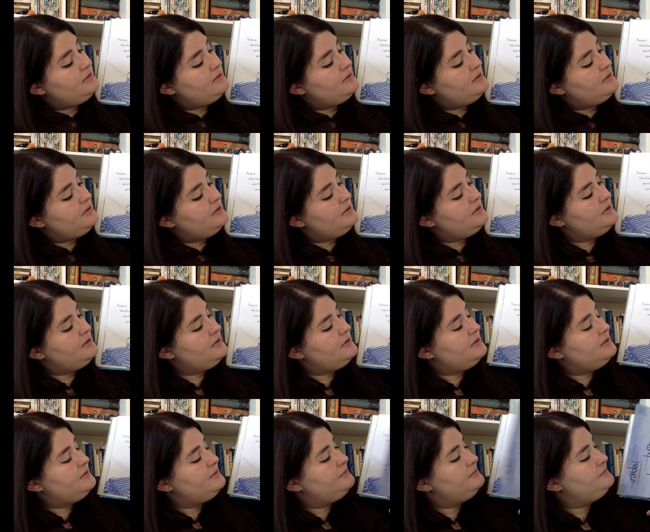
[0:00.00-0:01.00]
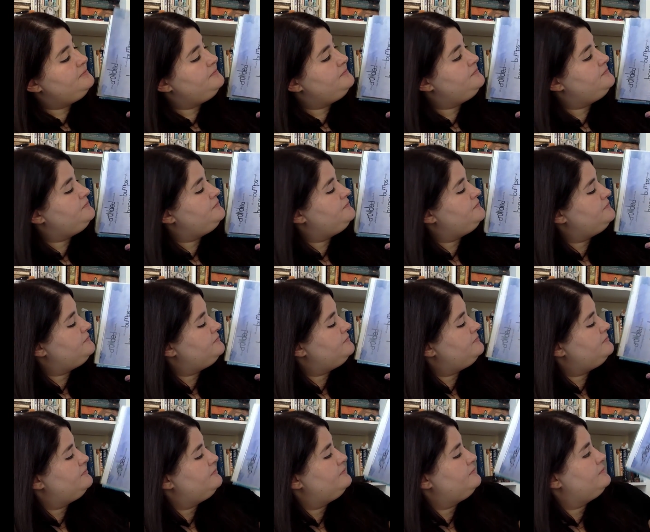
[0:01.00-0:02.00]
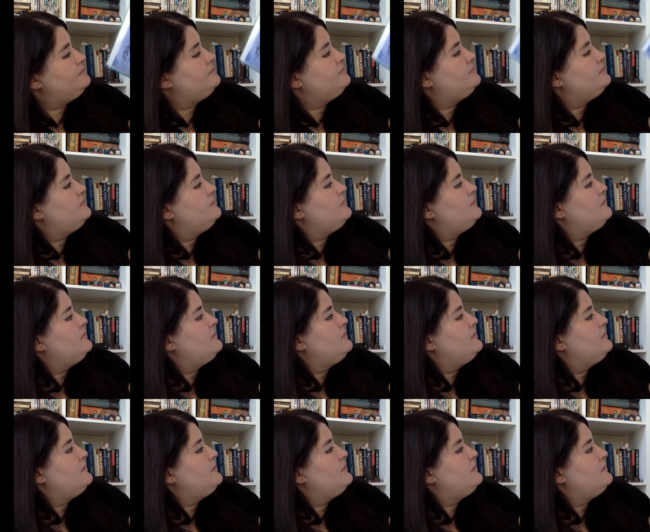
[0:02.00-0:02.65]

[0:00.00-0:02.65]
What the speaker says: No one is speaking in this clip.